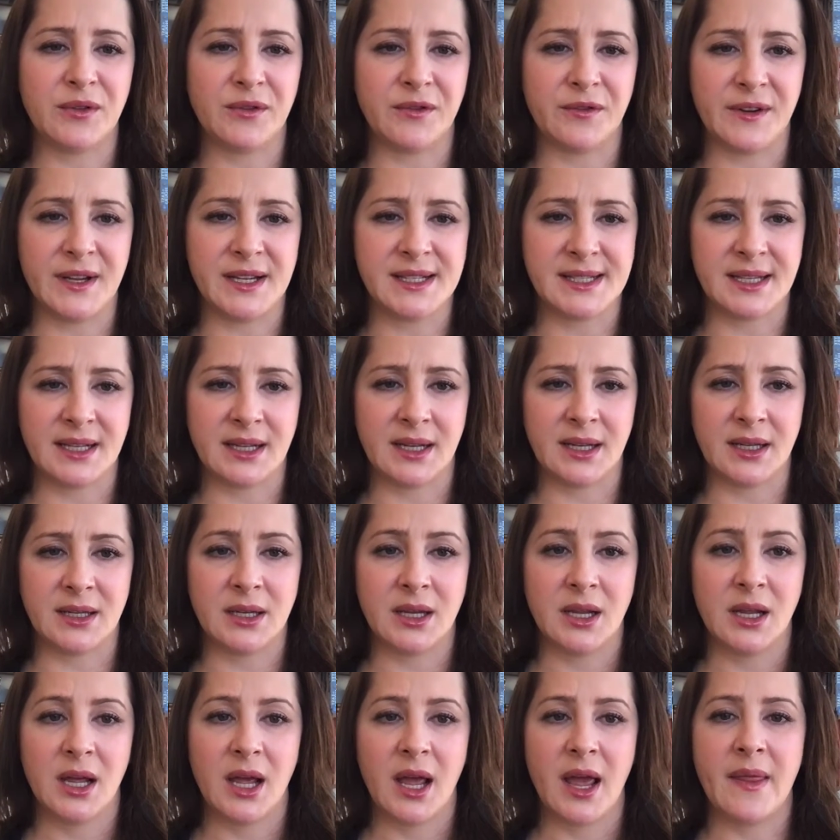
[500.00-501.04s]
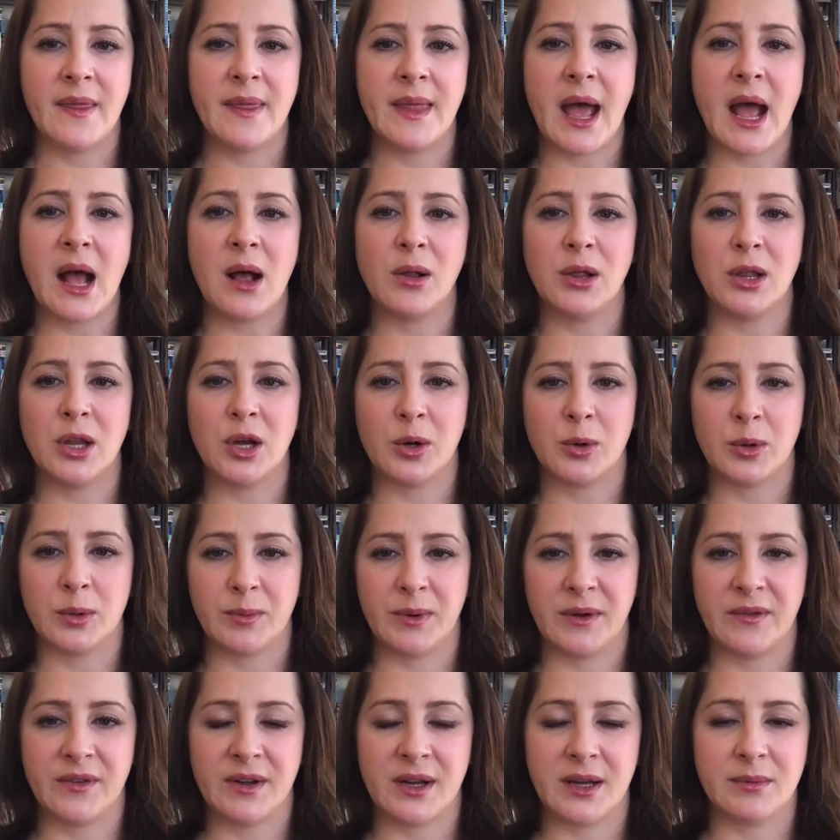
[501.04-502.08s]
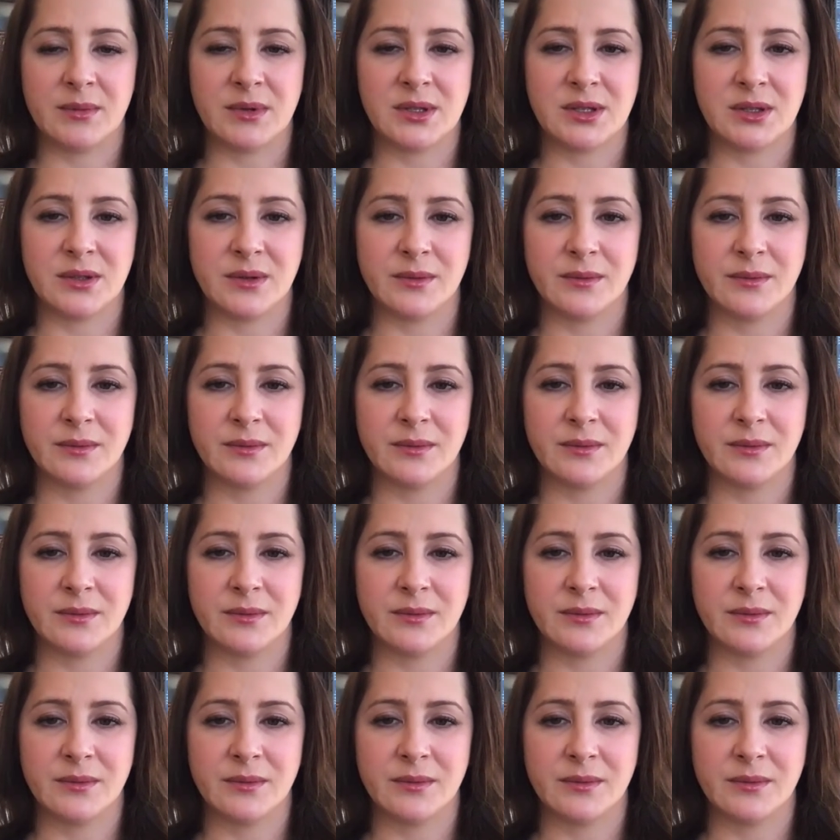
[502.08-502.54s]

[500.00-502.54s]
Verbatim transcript: visited, and now look what we've come to."